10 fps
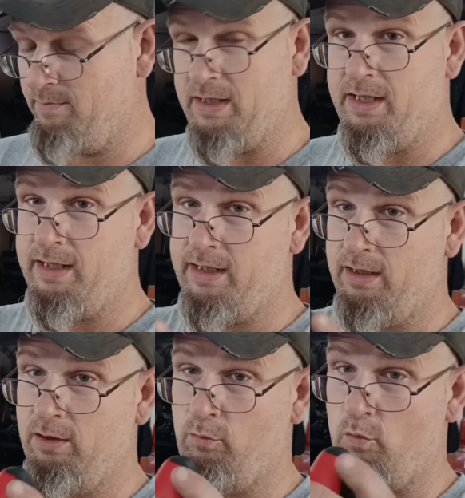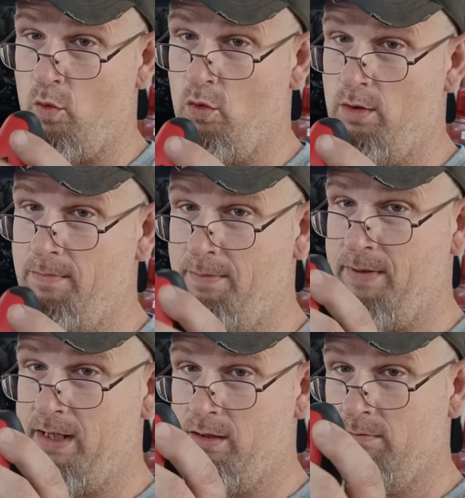It did get a little warm up
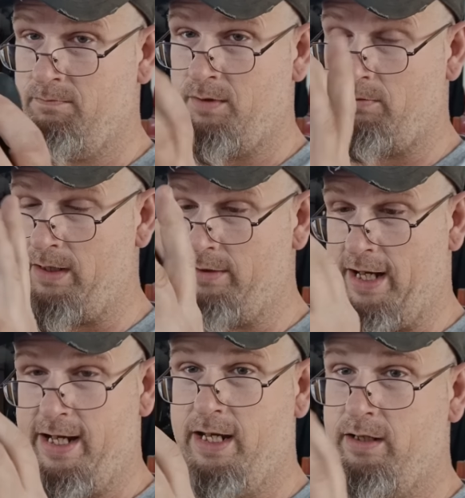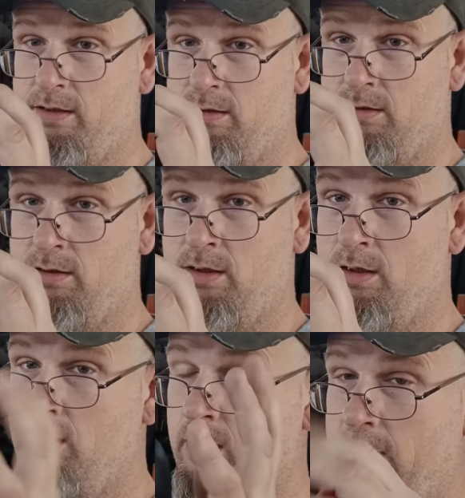here around the head,
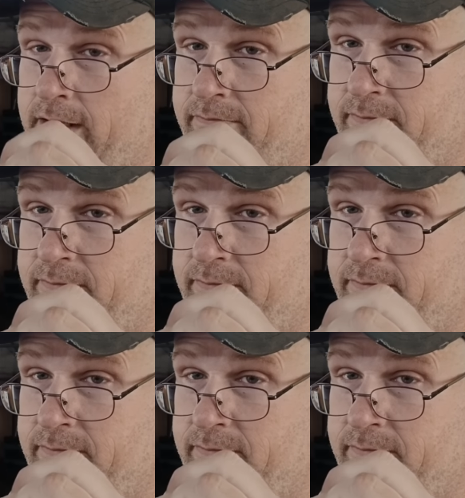and